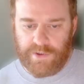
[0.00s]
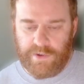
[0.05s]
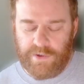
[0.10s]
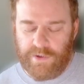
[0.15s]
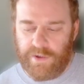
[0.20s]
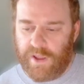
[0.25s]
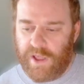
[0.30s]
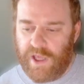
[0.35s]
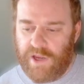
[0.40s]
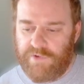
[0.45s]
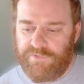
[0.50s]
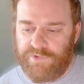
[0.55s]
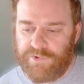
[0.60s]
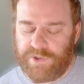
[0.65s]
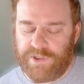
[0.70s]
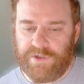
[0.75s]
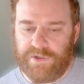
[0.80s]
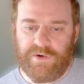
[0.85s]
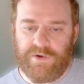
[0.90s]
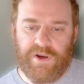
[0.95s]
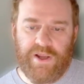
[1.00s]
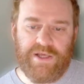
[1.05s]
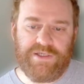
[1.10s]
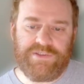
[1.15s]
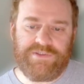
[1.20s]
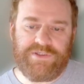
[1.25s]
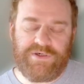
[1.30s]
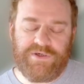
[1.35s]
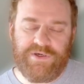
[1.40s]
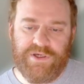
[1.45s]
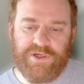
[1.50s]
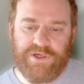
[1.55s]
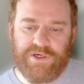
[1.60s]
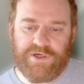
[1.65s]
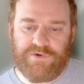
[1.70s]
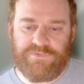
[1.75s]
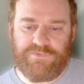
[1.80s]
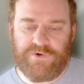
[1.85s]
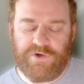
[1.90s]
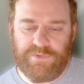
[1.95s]
Hey everyone, Anton here
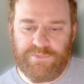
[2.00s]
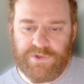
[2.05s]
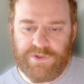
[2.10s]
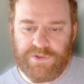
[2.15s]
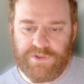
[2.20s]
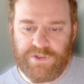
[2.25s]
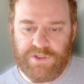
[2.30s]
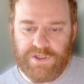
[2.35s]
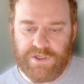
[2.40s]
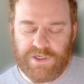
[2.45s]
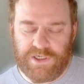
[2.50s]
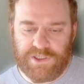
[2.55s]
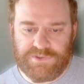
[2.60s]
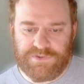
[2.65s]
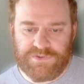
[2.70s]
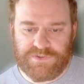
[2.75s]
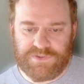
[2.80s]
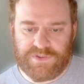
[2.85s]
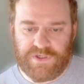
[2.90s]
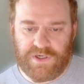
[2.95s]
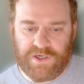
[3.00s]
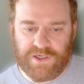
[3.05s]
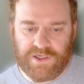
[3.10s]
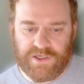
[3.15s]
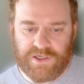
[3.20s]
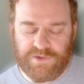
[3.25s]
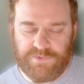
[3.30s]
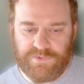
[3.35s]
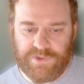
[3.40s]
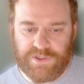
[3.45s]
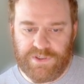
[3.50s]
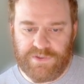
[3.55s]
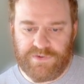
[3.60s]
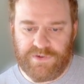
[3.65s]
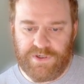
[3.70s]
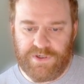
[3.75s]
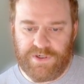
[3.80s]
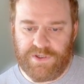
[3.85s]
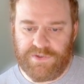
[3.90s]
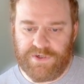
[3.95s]
from the Huntress SOC with
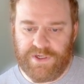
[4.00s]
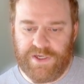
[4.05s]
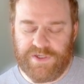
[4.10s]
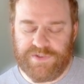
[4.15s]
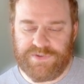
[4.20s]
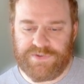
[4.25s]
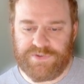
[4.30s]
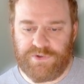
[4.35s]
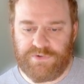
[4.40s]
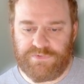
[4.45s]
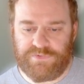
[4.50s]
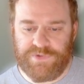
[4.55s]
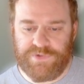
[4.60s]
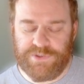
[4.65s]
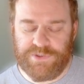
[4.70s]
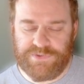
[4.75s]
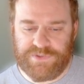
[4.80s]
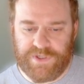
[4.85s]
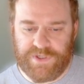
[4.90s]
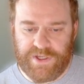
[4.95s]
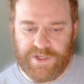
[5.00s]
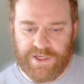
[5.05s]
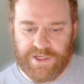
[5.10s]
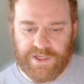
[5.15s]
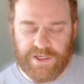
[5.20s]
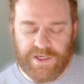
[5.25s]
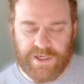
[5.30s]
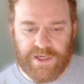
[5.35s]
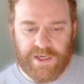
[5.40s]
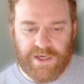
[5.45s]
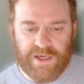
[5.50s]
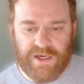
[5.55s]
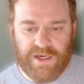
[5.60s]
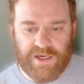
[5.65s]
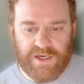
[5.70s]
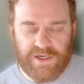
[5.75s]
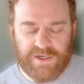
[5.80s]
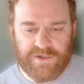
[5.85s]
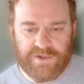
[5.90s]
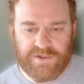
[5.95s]
another case overview today.
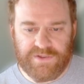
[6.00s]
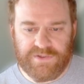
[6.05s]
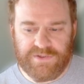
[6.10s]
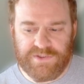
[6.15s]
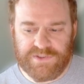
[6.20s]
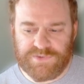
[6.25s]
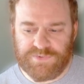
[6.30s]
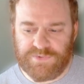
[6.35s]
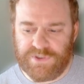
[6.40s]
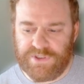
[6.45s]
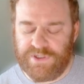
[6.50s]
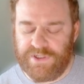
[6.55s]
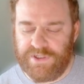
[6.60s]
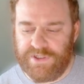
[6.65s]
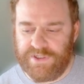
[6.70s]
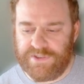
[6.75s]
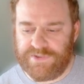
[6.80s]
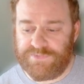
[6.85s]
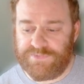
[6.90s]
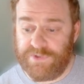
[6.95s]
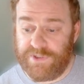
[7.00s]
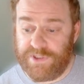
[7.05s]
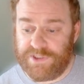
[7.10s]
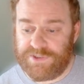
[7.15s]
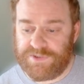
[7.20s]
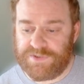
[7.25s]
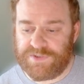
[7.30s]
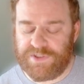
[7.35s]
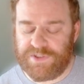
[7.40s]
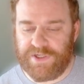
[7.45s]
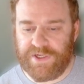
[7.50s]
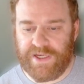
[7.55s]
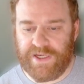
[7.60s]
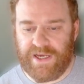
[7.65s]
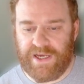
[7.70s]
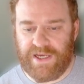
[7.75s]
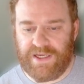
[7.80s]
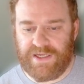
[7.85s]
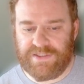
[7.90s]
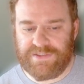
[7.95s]
And this one is really interesting
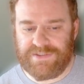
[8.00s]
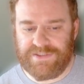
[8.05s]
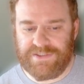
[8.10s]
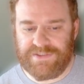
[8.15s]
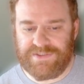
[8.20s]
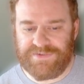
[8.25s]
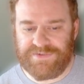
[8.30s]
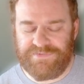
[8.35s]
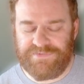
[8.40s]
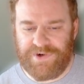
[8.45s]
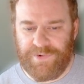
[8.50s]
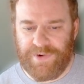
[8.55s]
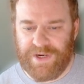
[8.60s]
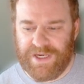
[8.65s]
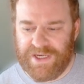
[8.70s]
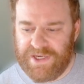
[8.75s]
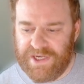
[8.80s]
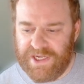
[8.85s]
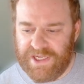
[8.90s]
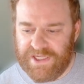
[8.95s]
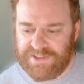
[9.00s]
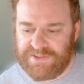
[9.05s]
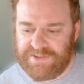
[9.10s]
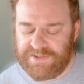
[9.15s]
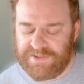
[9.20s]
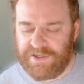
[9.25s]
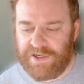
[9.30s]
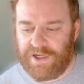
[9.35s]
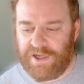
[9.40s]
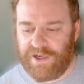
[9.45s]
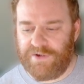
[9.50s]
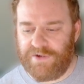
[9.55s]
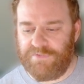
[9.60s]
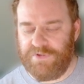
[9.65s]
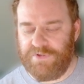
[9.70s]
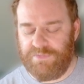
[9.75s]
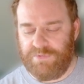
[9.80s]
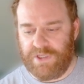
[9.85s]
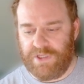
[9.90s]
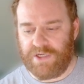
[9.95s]
as it's a very neat
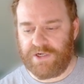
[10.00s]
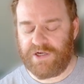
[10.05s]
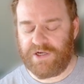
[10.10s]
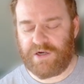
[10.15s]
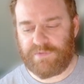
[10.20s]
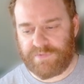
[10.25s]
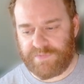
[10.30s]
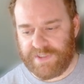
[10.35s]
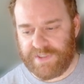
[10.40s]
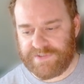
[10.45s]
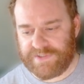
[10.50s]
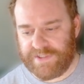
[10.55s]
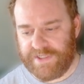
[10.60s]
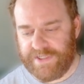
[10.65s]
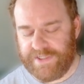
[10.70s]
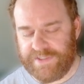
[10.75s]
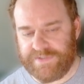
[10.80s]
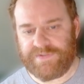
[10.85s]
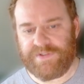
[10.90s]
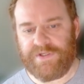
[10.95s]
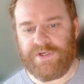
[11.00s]
VPN compromise case.